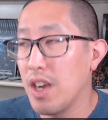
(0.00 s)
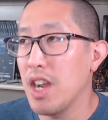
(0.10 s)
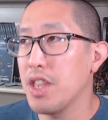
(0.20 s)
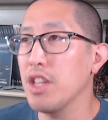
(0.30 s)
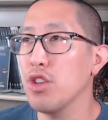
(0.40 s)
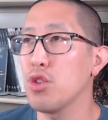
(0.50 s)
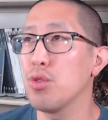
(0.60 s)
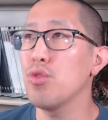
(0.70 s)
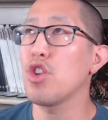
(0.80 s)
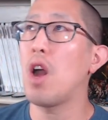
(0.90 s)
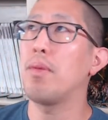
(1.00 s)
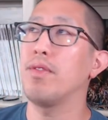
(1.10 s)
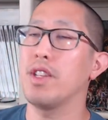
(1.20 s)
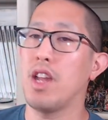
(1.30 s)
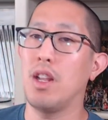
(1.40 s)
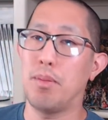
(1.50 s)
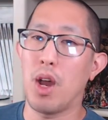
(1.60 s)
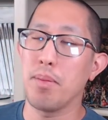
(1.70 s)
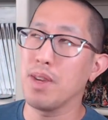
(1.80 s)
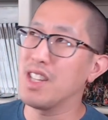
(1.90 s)
I think the true job of the
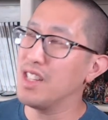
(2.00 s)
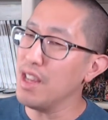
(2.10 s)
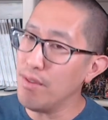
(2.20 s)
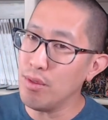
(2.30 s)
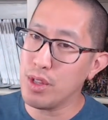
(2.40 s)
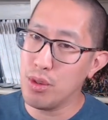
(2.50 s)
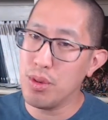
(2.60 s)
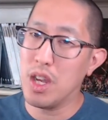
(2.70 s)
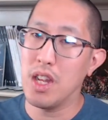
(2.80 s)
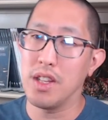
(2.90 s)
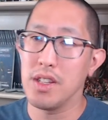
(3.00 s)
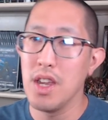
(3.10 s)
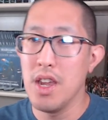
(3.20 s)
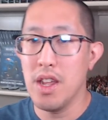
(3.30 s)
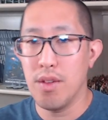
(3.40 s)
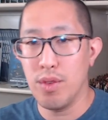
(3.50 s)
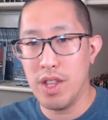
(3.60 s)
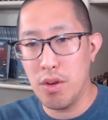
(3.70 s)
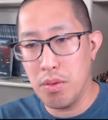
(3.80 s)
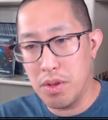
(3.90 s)
Telemon, because even with 2 guns,
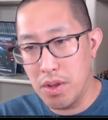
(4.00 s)
without the